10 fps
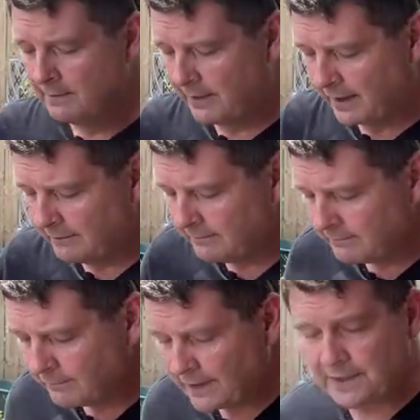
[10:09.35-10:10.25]
But
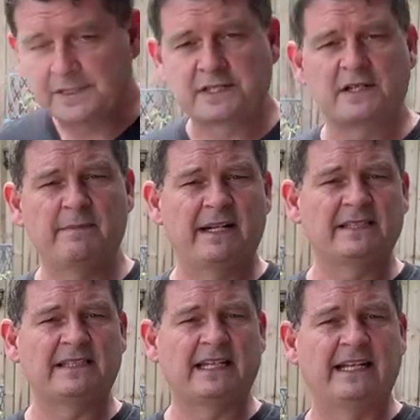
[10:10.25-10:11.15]
we got sixty
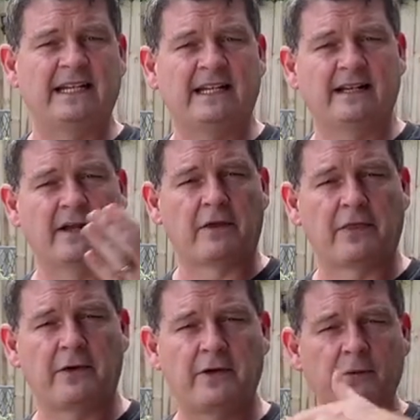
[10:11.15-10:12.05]
minutes and then another
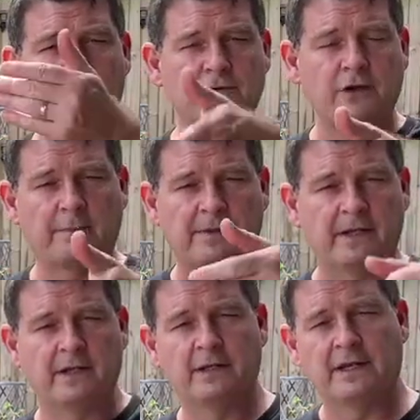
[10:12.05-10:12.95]
thirty, we'll drop
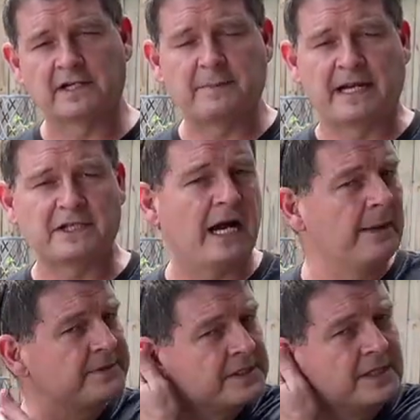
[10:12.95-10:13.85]
the next batch of hops.